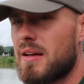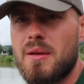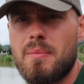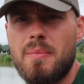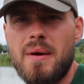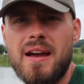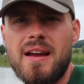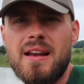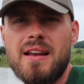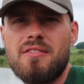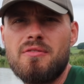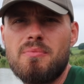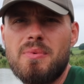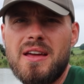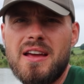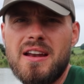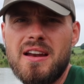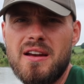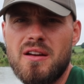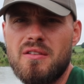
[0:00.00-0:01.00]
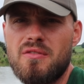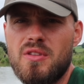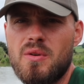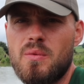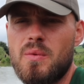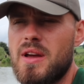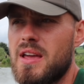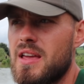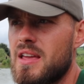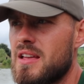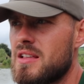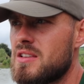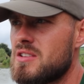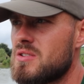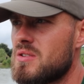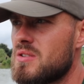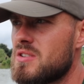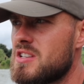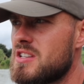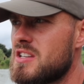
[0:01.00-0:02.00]
bailiff beginning of the week and
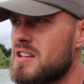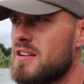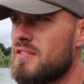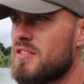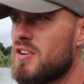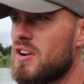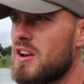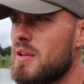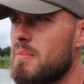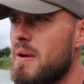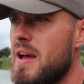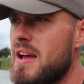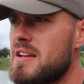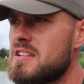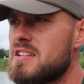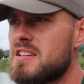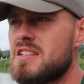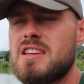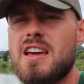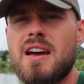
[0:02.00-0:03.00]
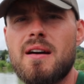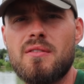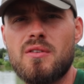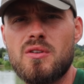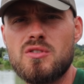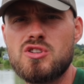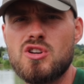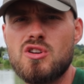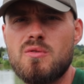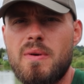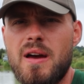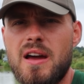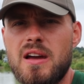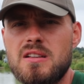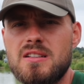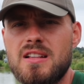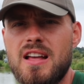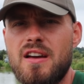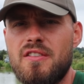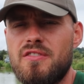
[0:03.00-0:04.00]
sort of said, you never got any pegs? He said, yeah, I've got 2
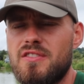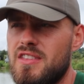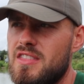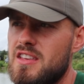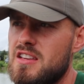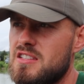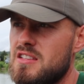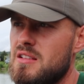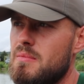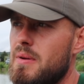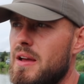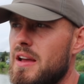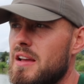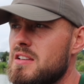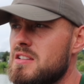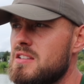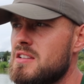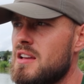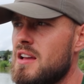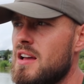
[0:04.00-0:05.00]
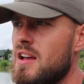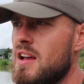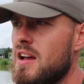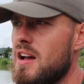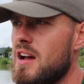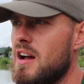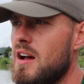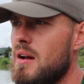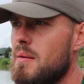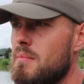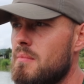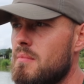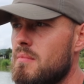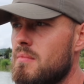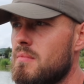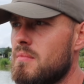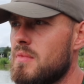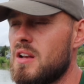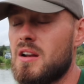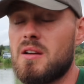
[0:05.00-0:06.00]
pegs left, and these are the pegs
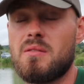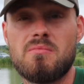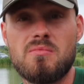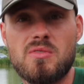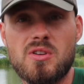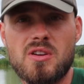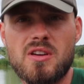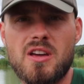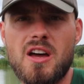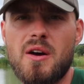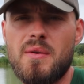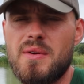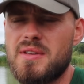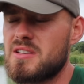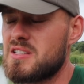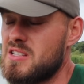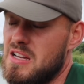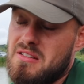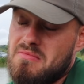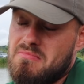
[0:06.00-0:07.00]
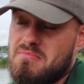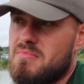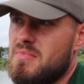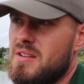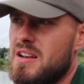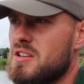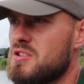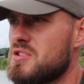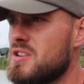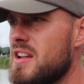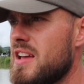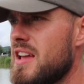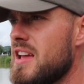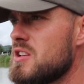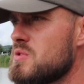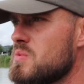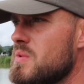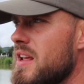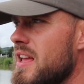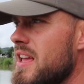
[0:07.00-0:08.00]
you know, you can go in. So literally it
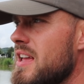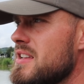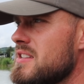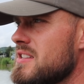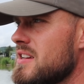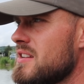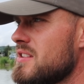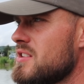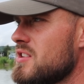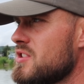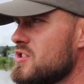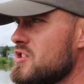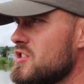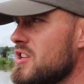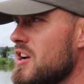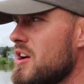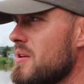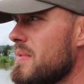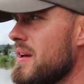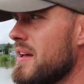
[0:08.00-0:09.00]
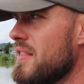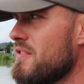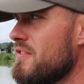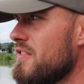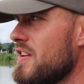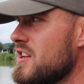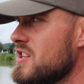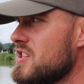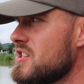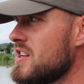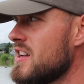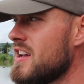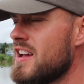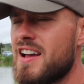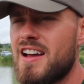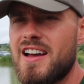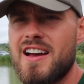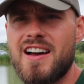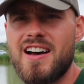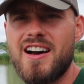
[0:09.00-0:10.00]
is what it is, and I just hope that the fish
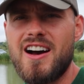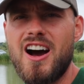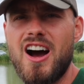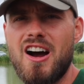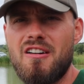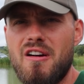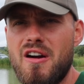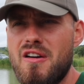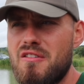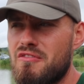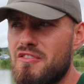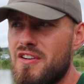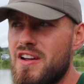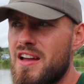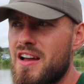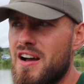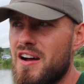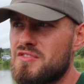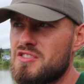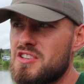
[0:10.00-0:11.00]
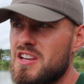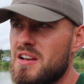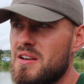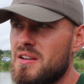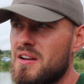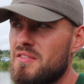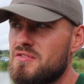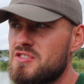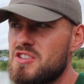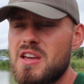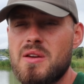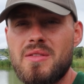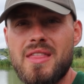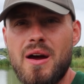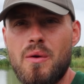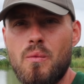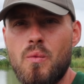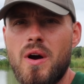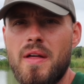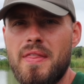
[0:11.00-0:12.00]
are over here. I've seen
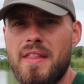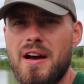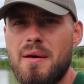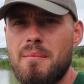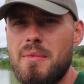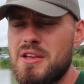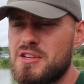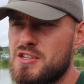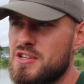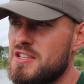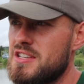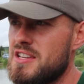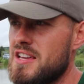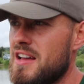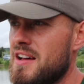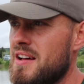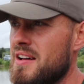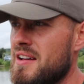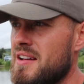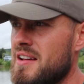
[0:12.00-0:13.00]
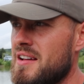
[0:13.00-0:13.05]
that one that I mentioned to you,